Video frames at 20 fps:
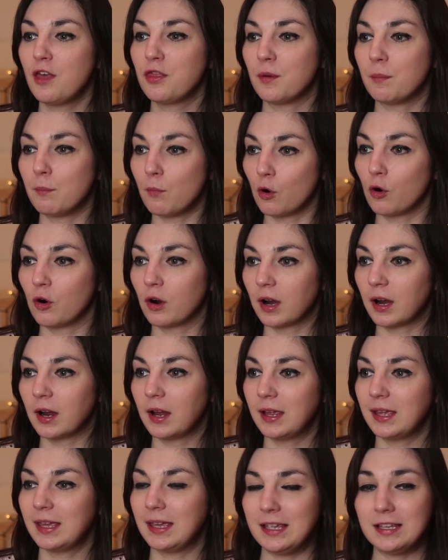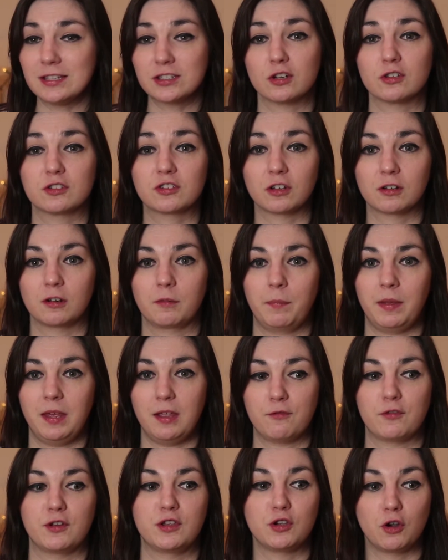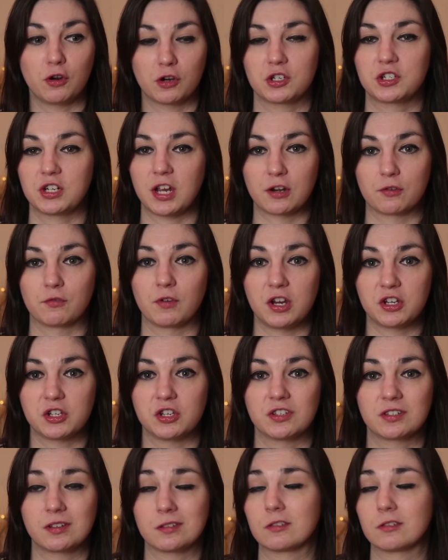the more easier it's going to be for younger generations,